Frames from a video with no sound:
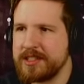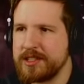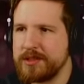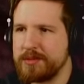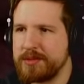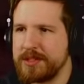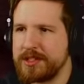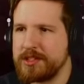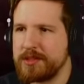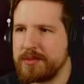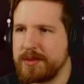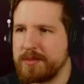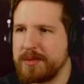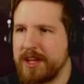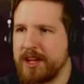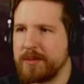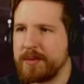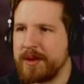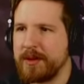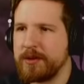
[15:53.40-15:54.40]
Please don't be
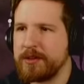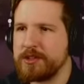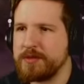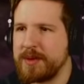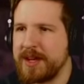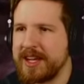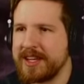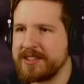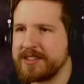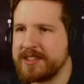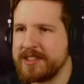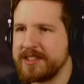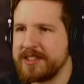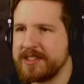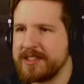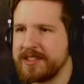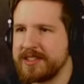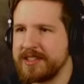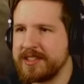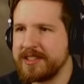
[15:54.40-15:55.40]
blocked by orange
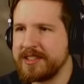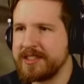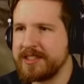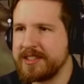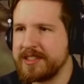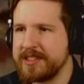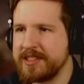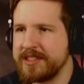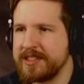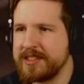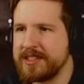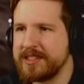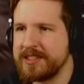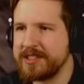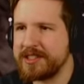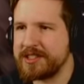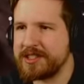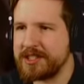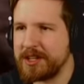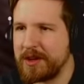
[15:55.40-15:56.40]

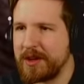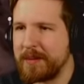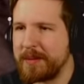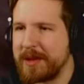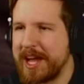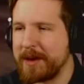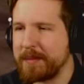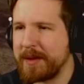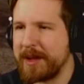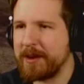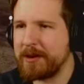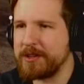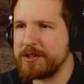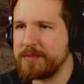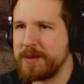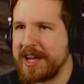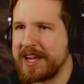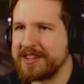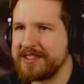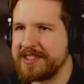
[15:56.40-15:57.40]
boxes. It's still blocked by orange
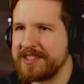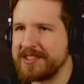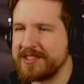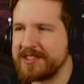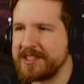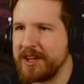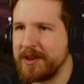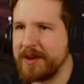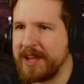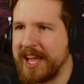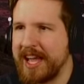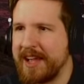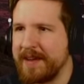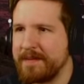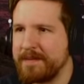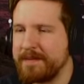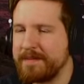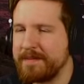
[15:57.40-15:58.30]
boxes. Okay.